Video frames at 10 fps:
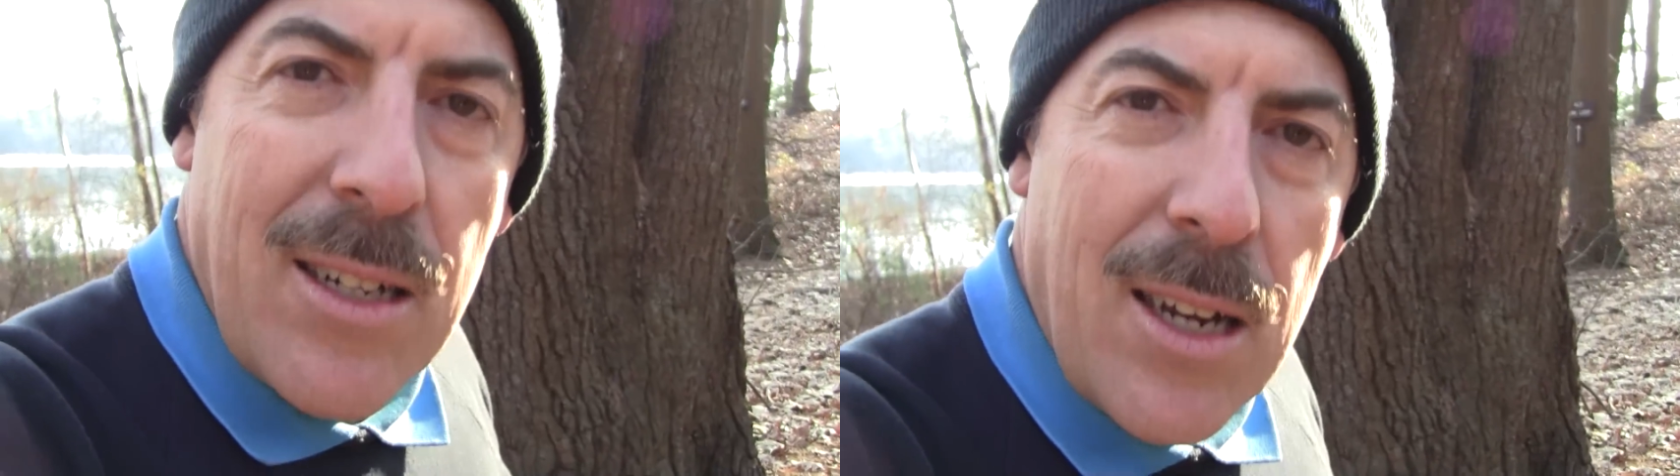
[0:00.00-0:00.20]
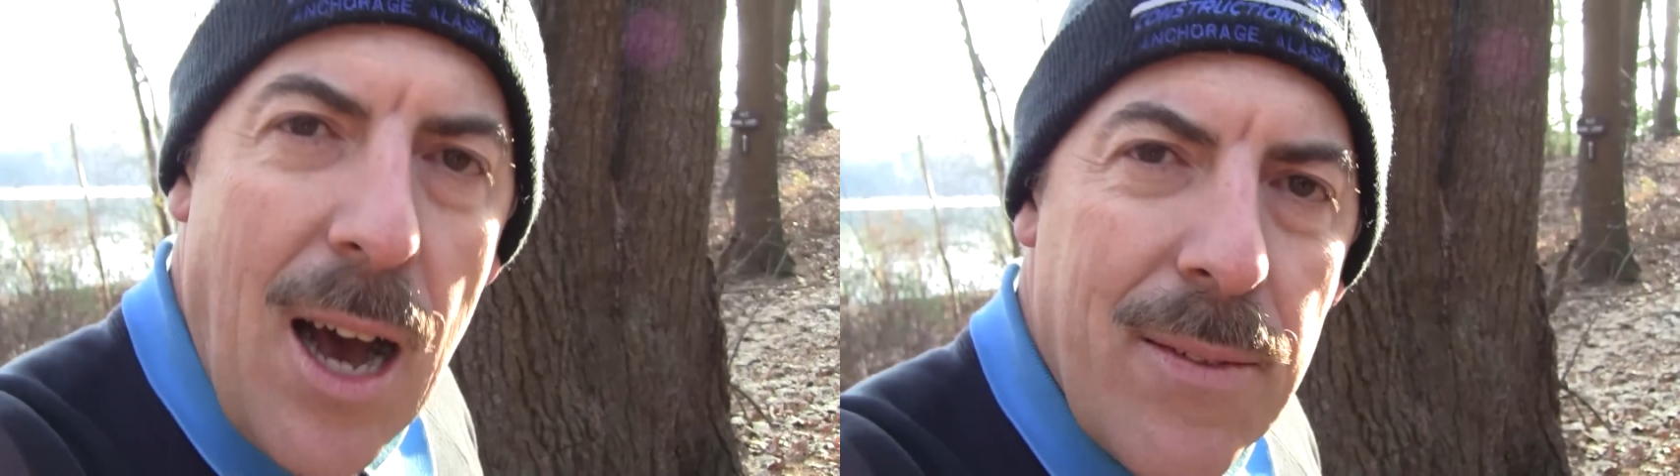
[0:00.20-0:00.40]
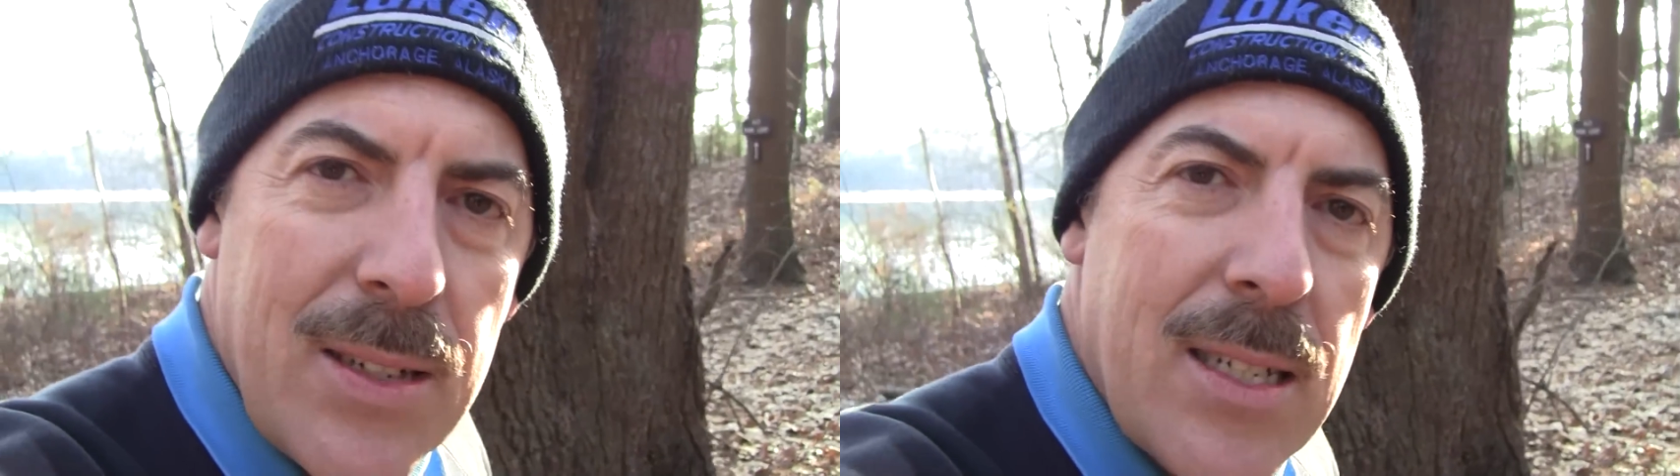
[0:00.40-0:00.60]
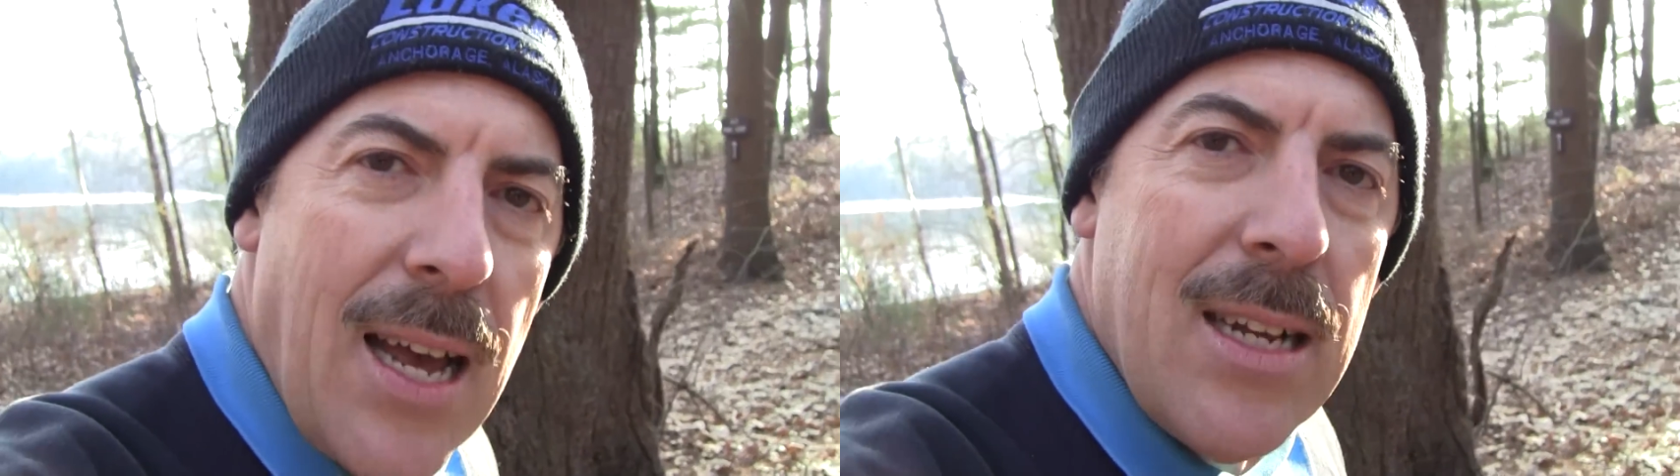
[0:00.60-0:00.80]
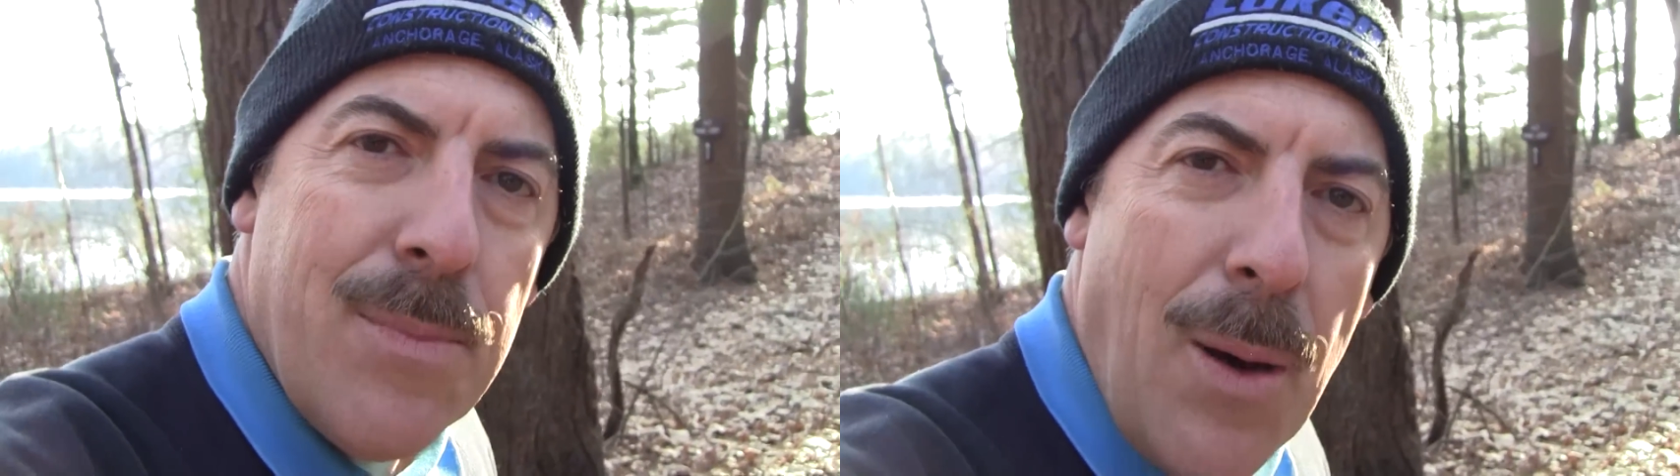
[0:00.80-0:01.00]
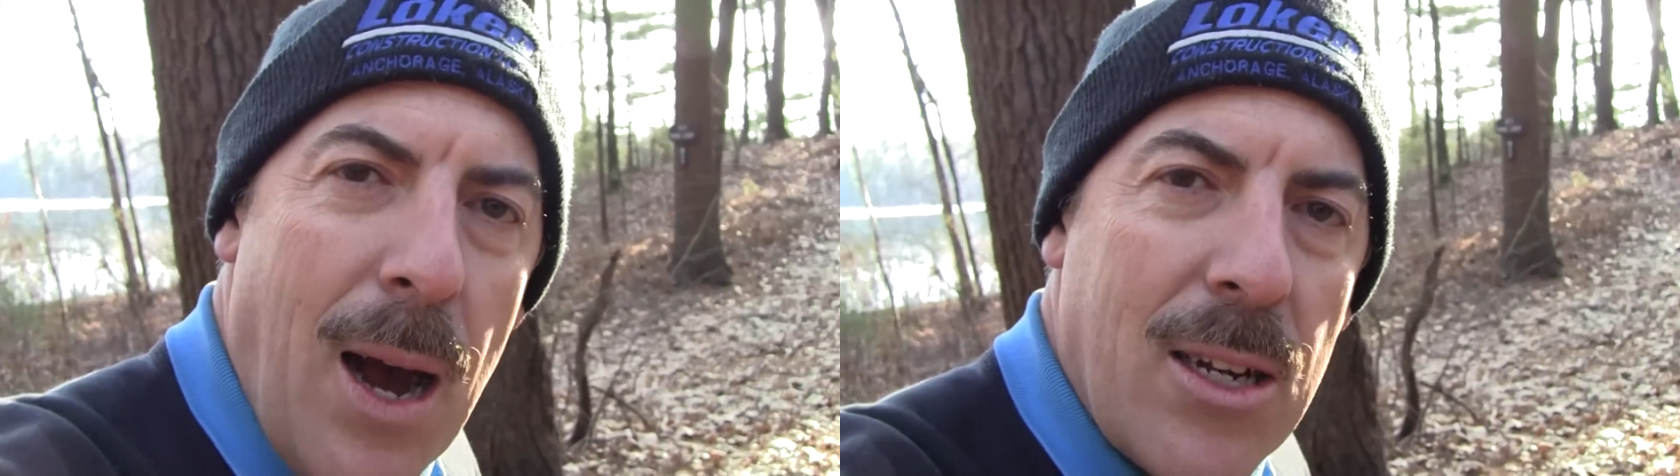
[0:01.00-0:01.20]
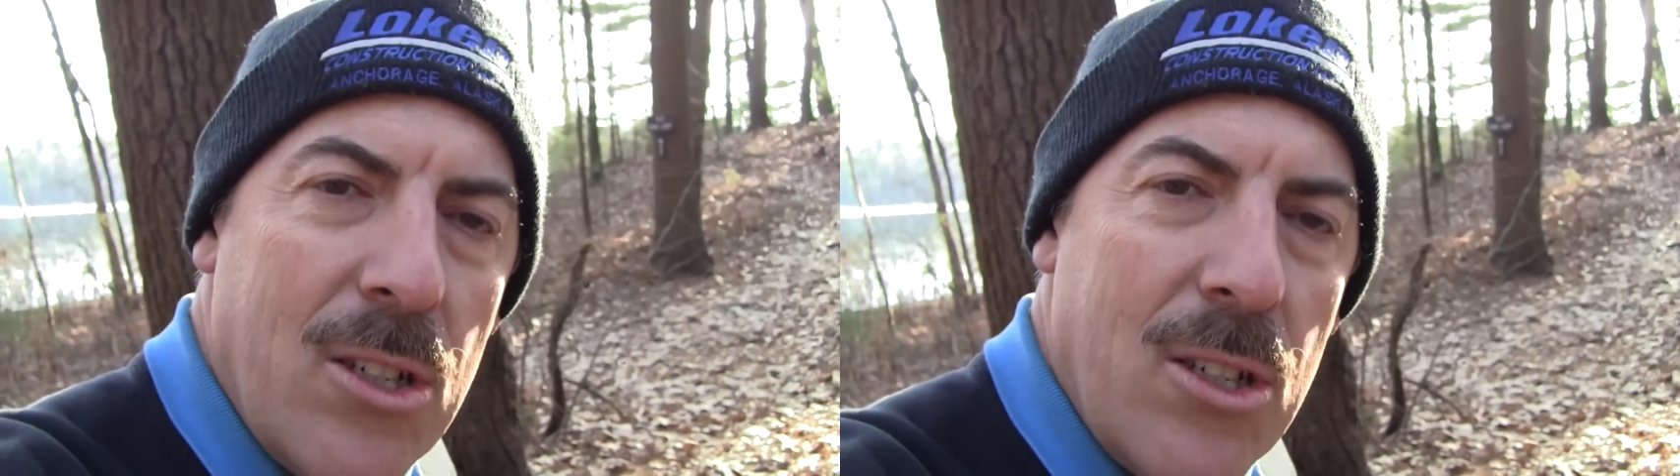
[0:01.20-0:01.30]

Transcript: in a coffin-sized box,